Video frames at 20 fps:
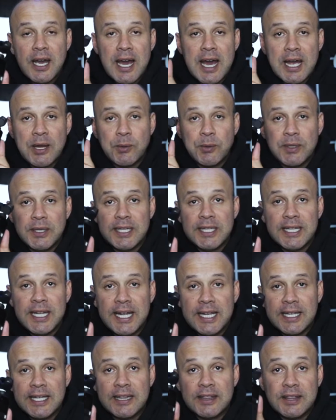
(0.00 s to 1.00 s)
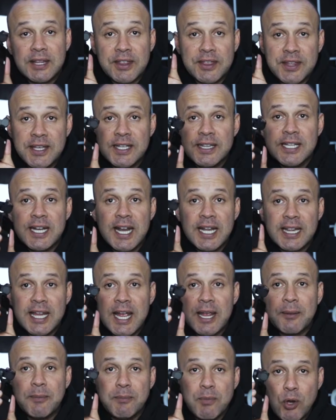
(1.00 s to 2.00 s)
I really like it. The thing that I
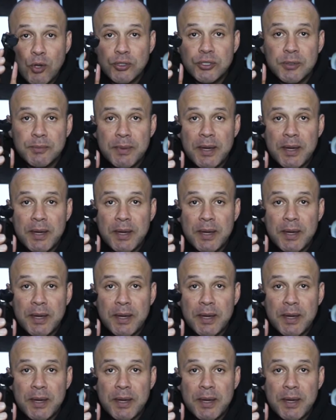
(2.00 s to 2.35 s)
like most